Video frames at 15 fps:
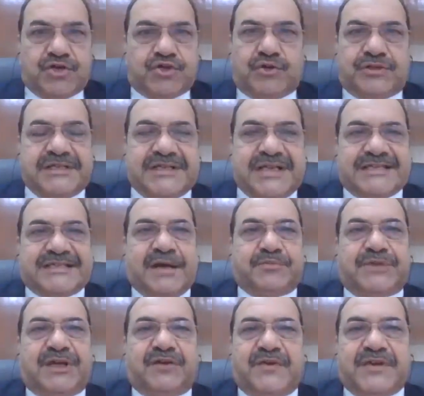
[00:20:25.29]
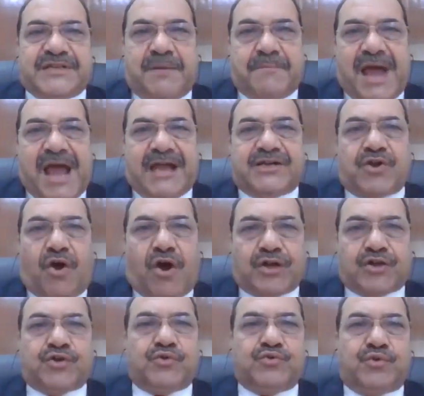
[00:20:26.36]
So this is something which a man
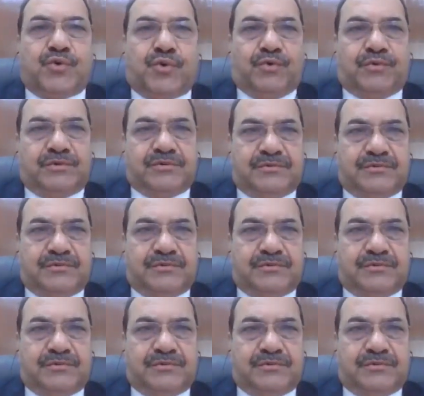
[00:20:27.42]
ought to know.